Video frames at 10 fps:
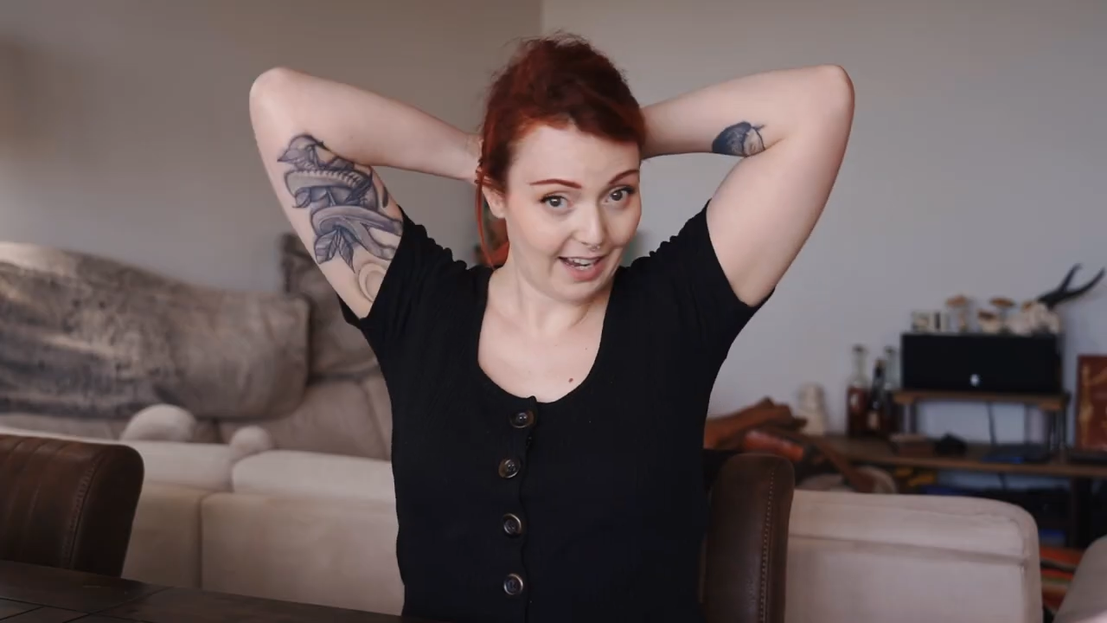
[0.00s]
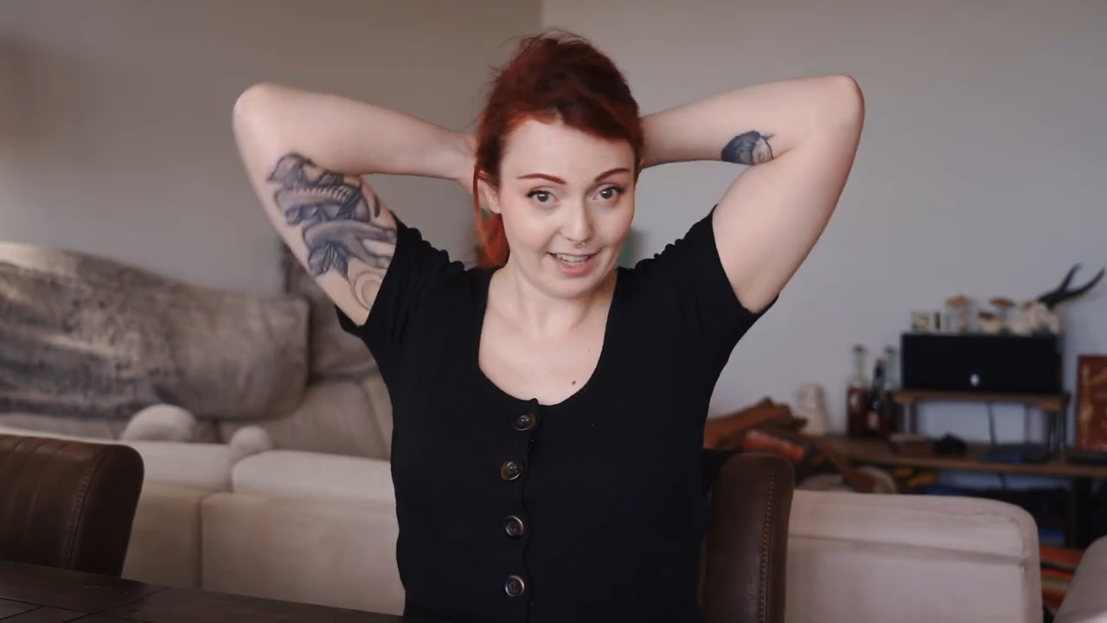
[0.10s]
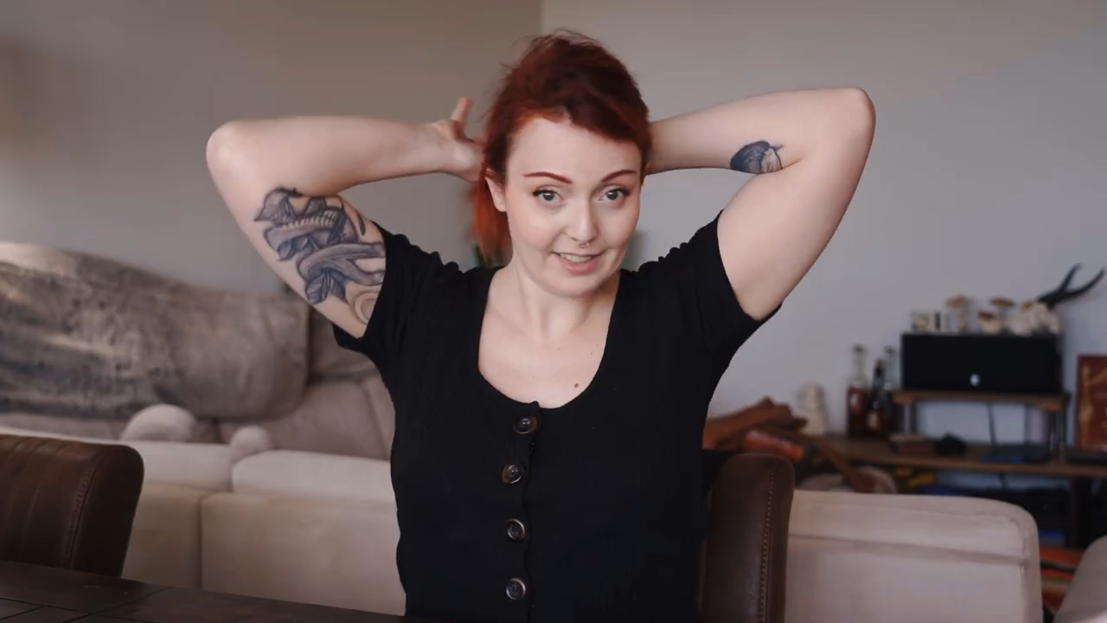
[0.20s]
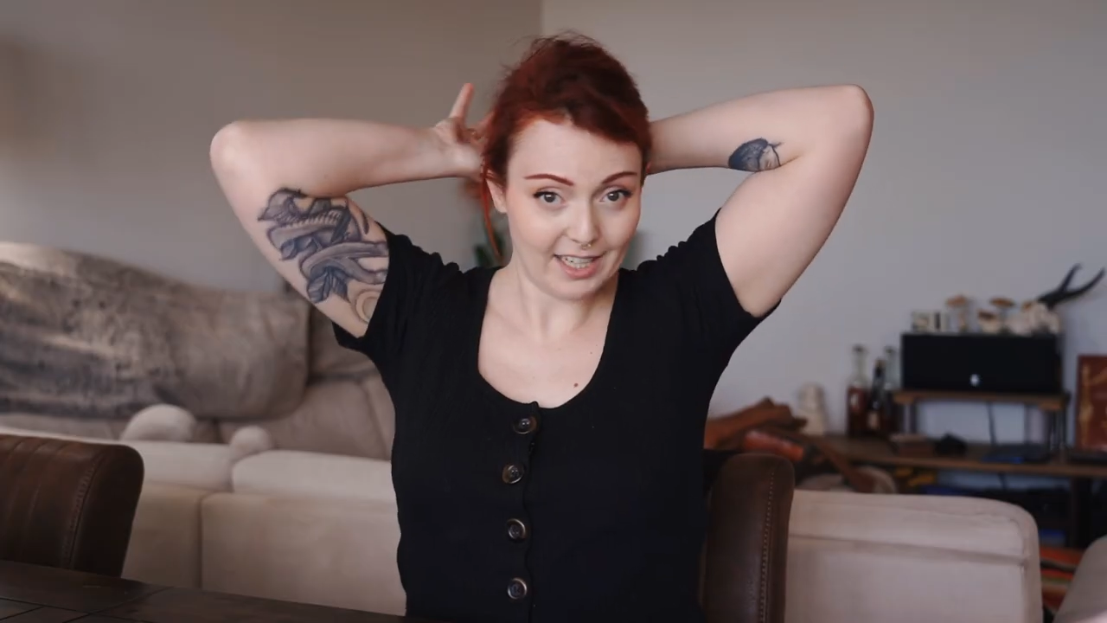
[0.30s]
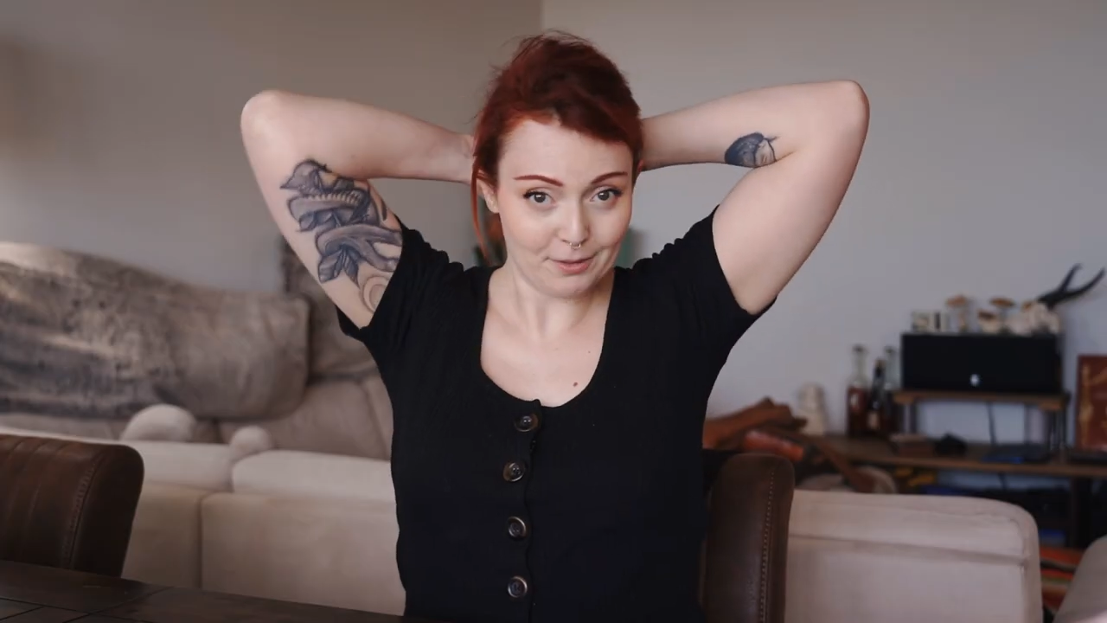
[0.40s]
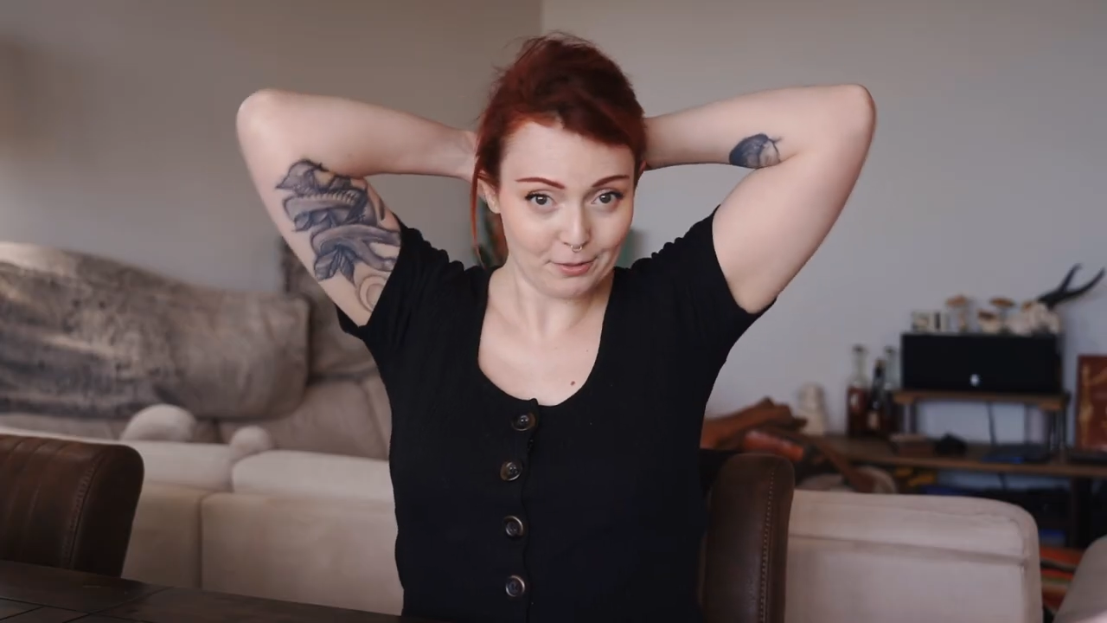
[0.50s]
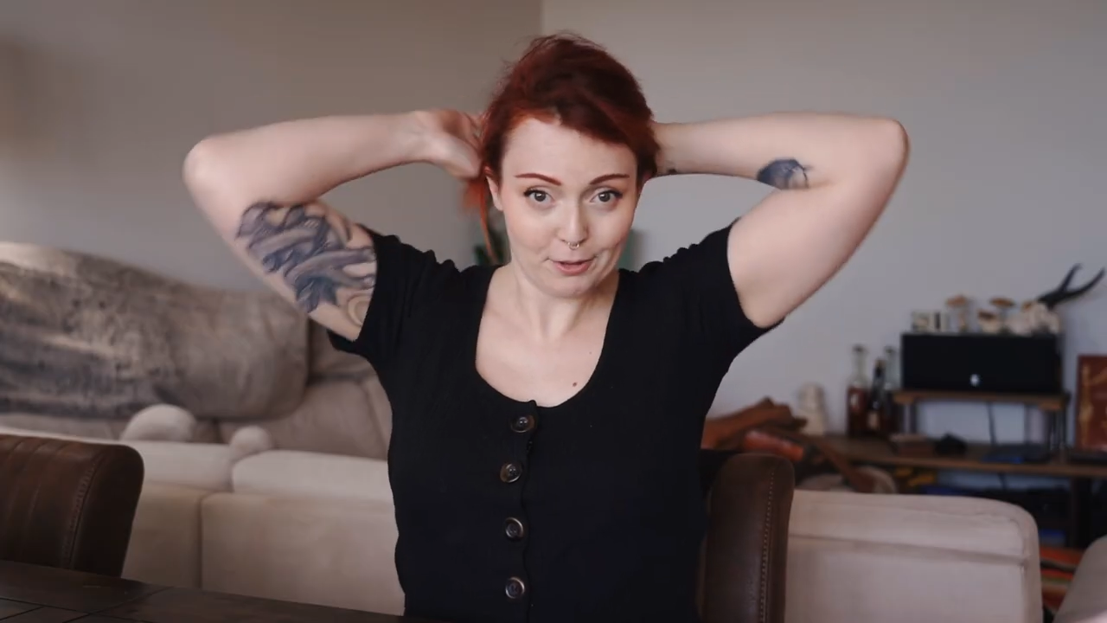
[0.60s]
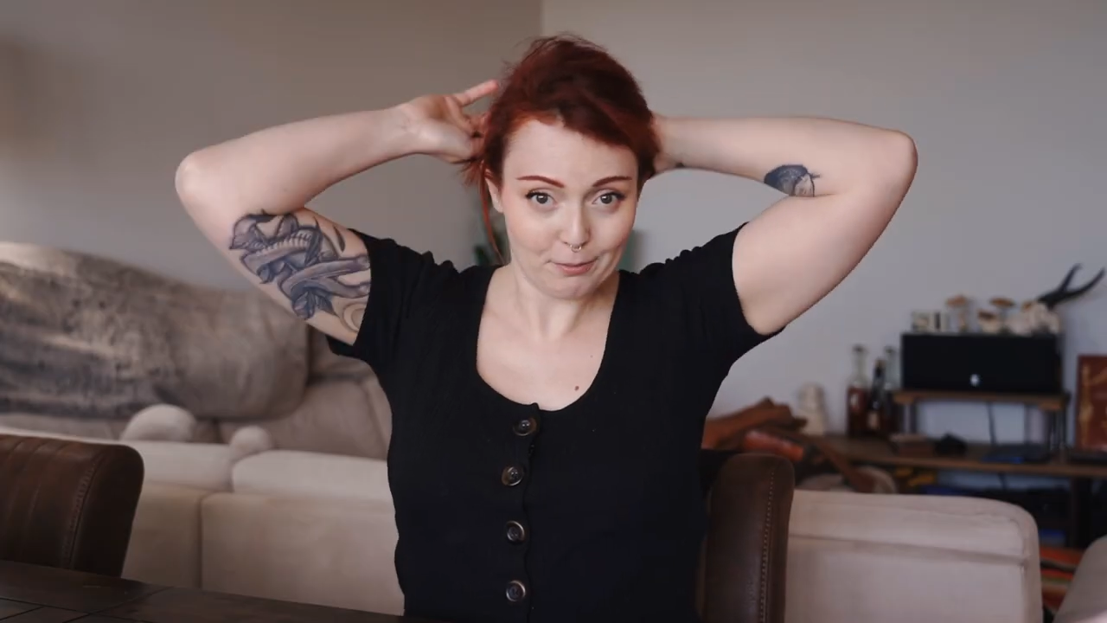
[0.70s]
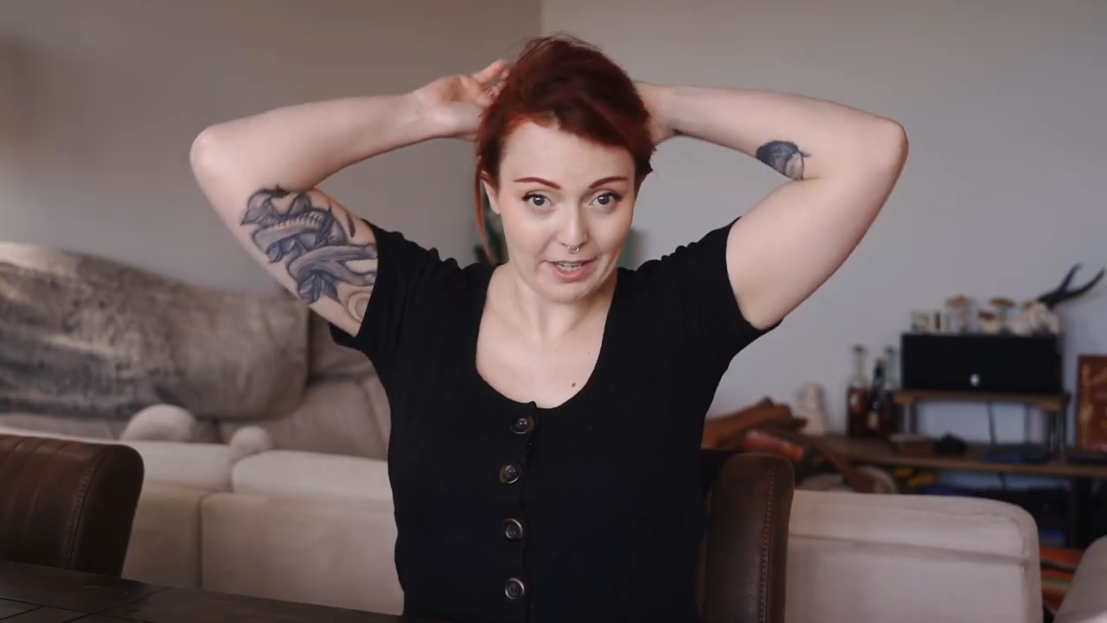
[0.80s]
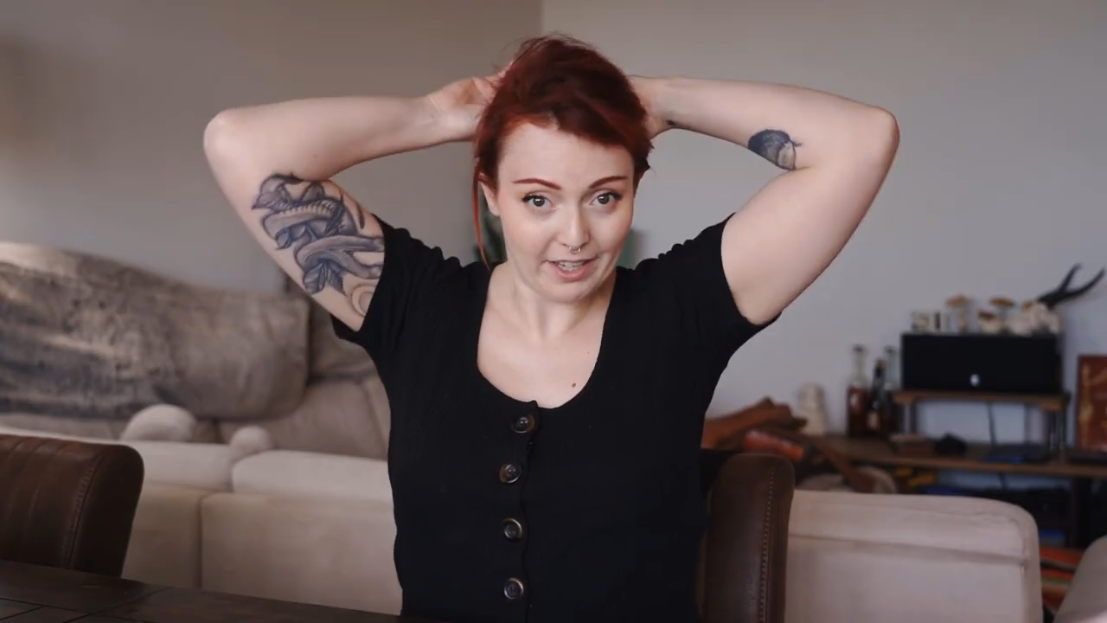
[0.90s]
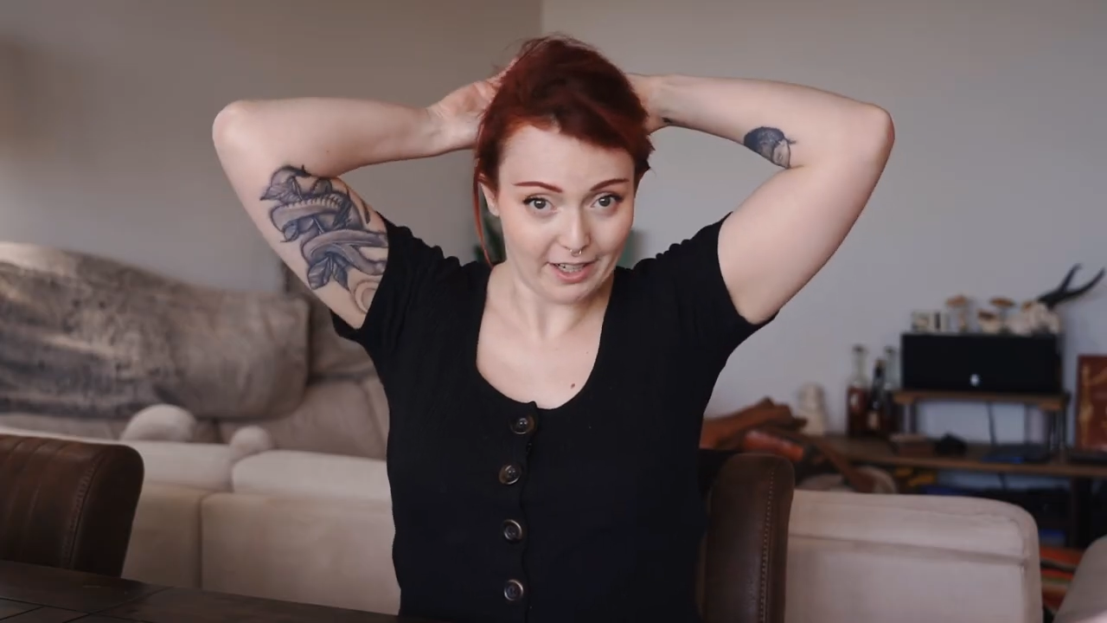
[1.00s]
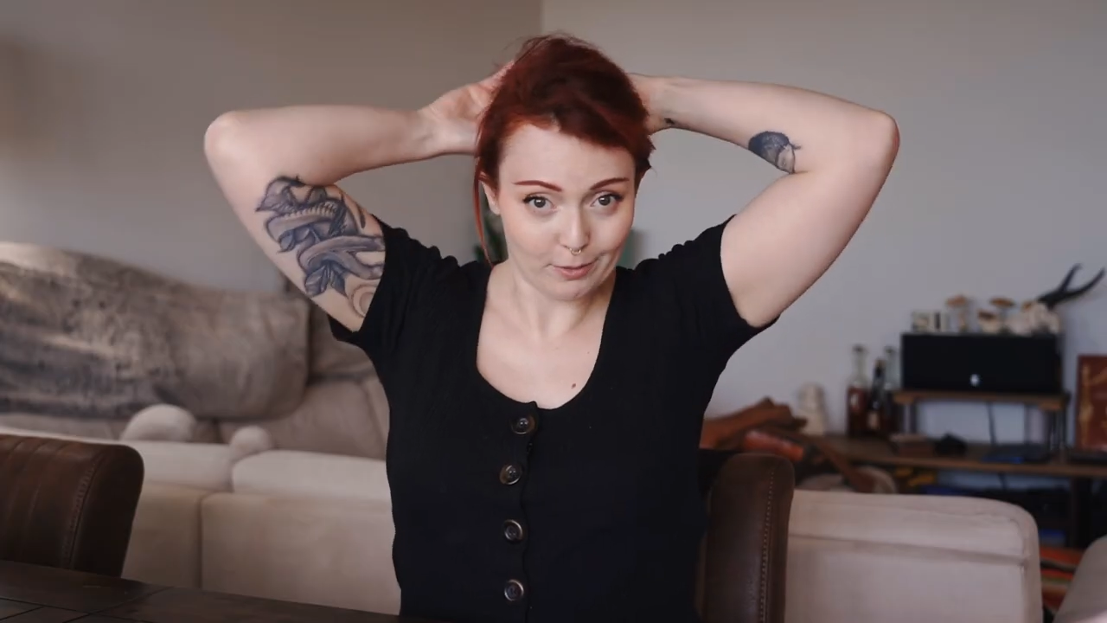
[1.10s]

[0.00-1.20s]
And I'm gonna make